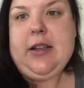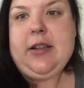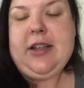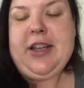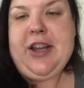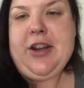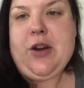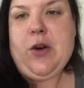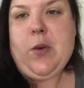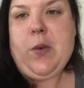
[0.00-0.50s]

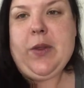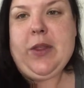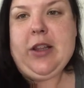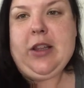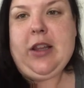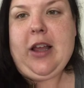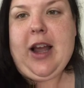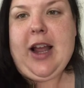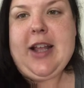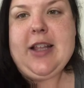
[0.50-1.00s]
When
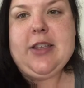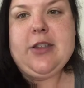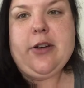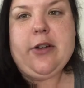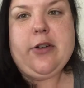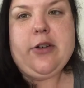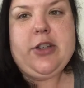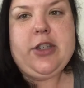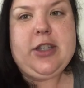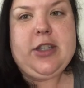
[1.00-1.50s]
the lines
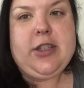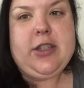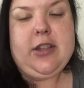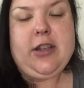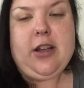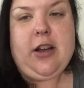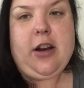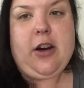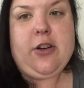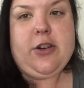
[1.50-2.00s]

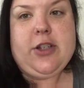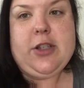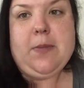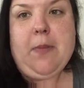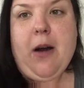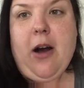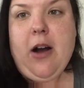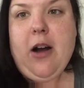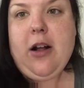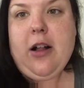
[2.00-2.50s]
are
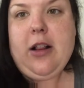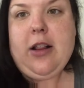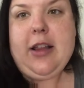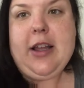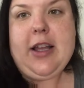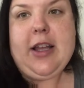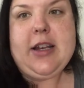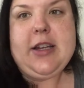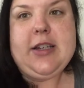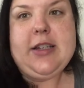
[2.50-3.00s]
small,
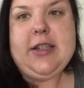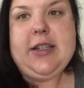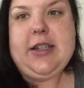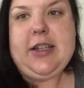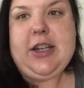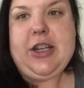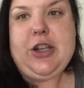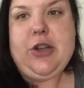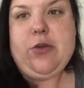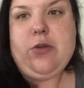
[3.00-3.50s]
and
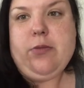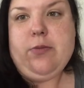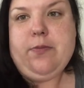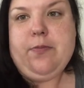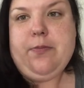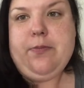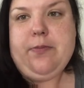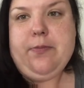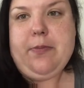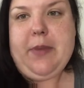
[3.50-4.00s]
you
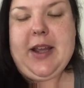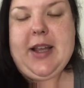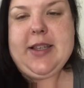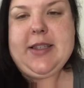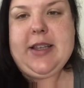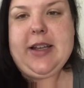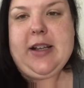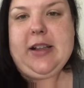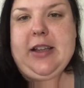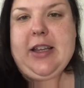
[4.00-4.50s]

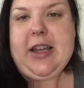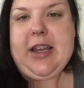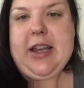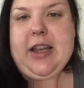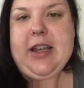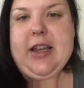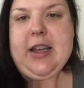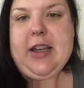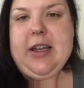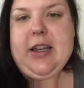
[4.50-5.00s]
basically